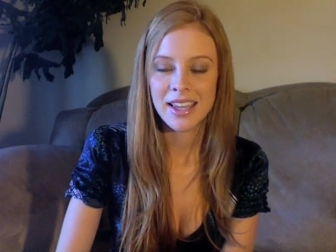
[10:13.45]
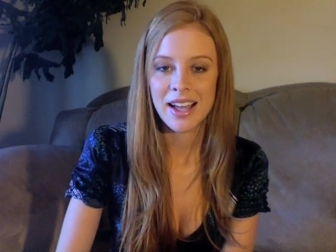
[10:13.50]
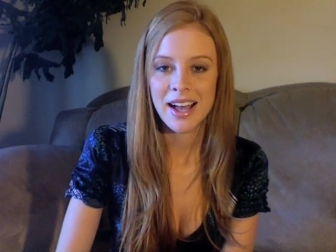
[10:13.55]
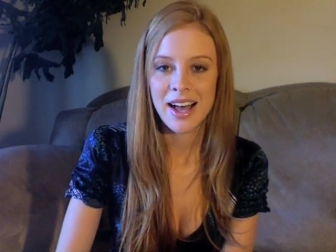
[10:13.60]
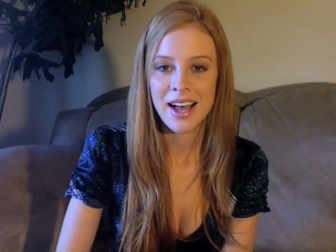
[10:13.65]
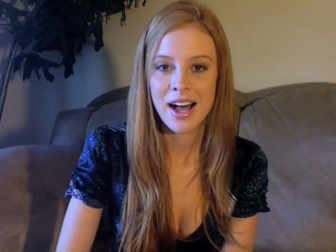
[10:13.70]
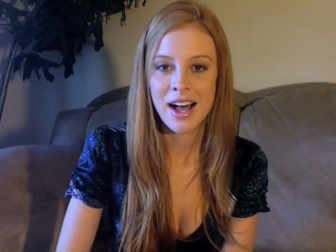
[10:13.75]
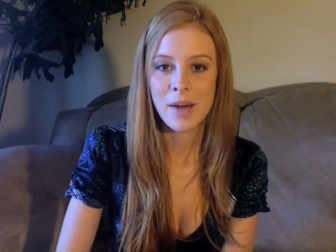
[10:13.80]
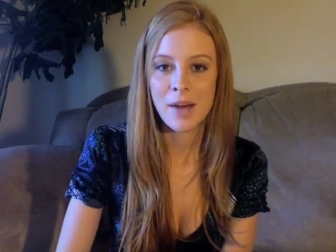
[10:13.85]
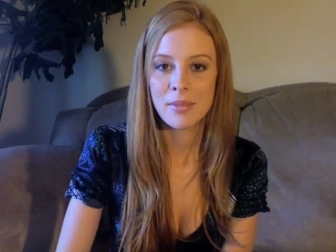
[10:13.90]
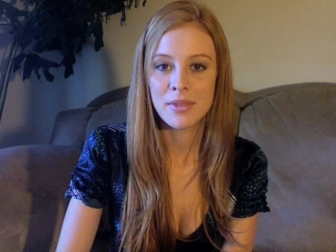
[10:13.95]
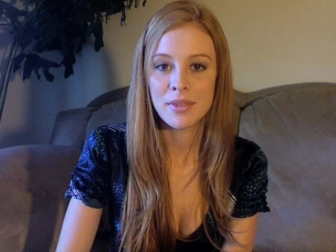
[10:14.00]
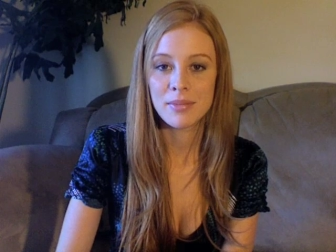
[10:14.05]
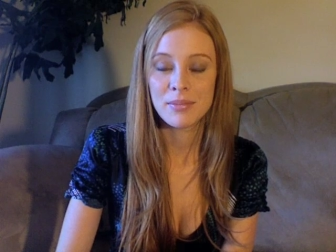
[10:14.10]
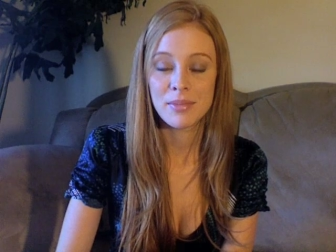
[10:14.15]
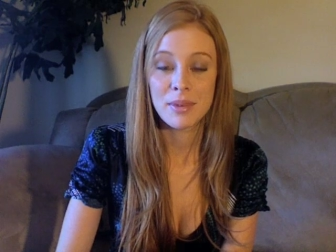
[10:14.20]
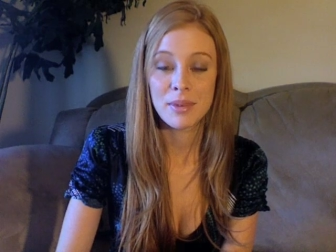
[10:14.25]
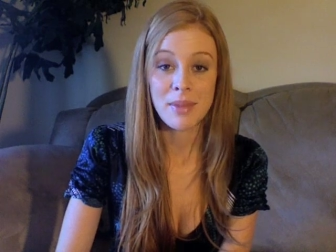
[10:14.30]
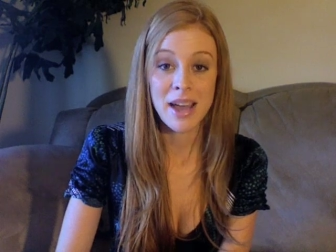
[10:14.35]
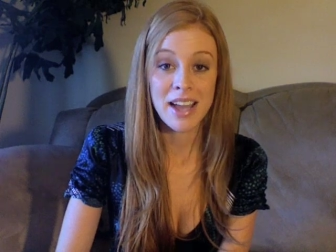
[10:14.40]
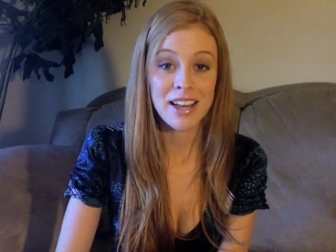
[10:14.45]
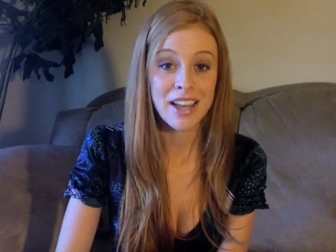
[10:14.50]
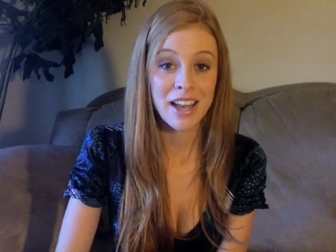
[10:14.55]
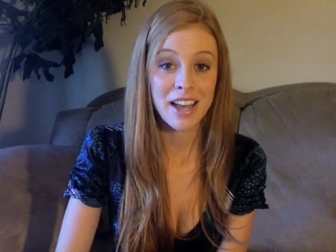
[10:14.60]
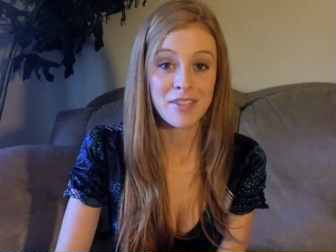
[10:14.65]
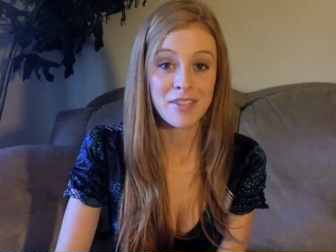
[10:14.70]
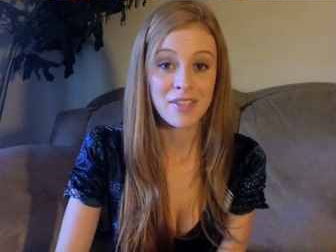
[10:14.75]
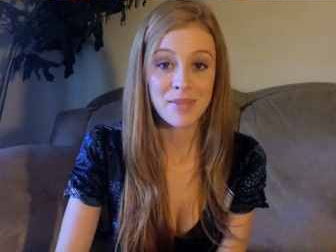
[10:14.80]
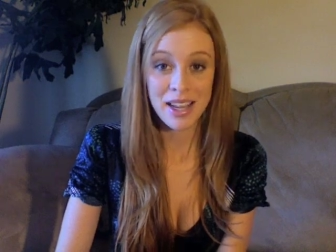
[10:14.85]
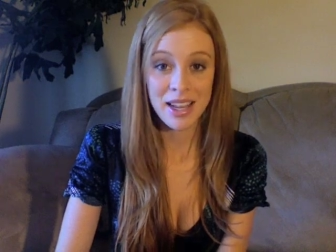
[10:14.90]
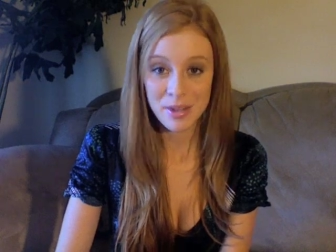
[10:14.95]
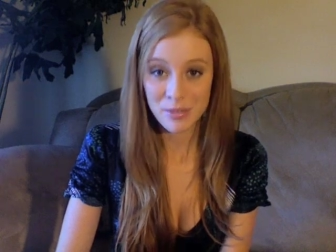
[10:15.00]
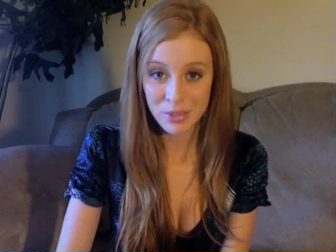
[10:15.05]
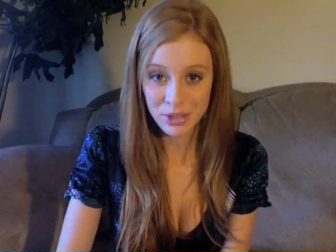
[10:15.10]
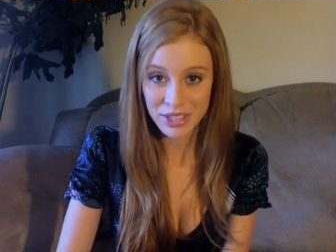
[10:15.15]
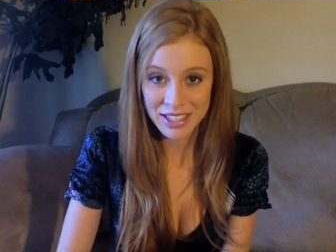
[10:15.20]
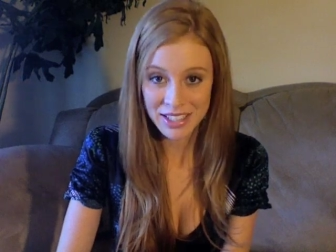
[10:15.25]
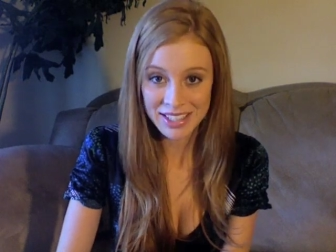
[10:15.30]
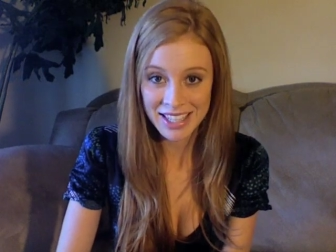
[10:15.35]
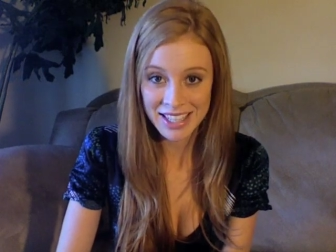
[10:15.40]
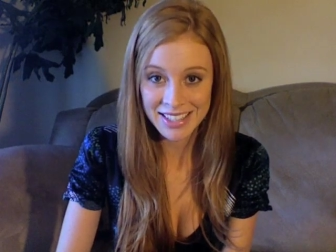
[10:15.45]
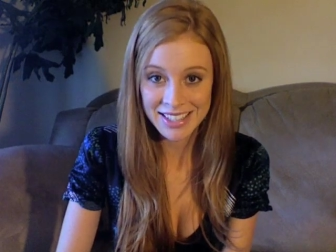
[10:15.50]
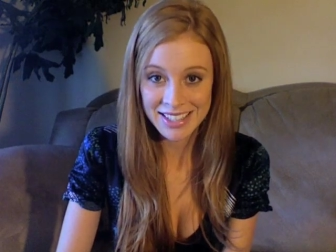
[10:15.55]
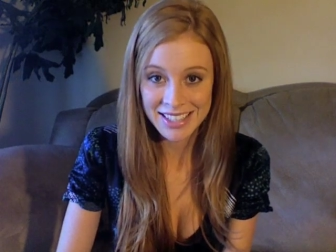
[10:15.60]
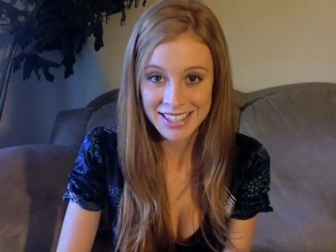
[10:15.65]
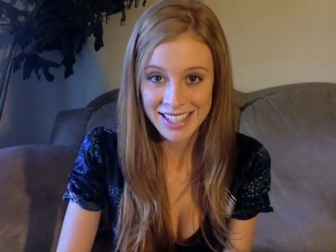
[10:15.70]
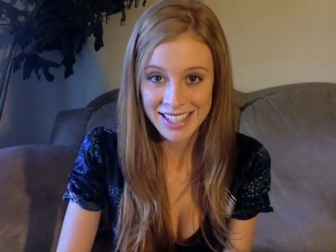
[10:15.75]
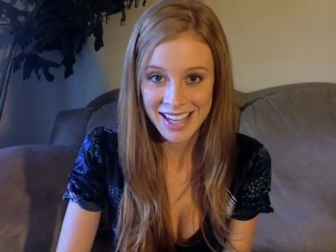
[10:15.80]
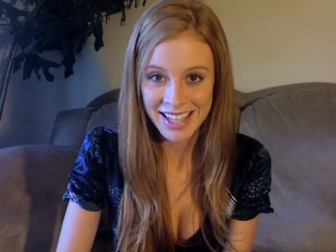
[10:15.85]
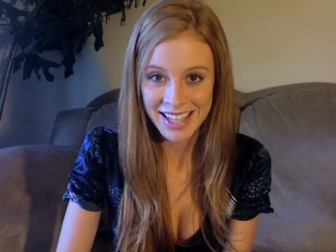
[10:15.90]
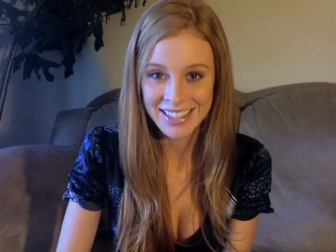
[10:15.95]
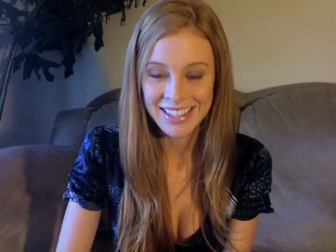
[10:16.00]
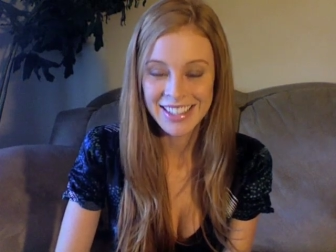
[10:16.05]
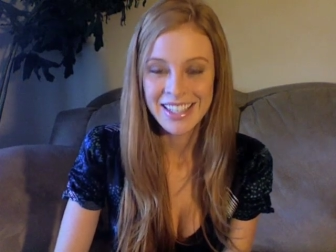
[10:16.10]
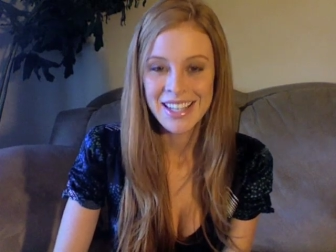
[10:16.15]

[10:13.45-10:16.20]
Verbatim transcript: Um, it might not have made complete sense to you,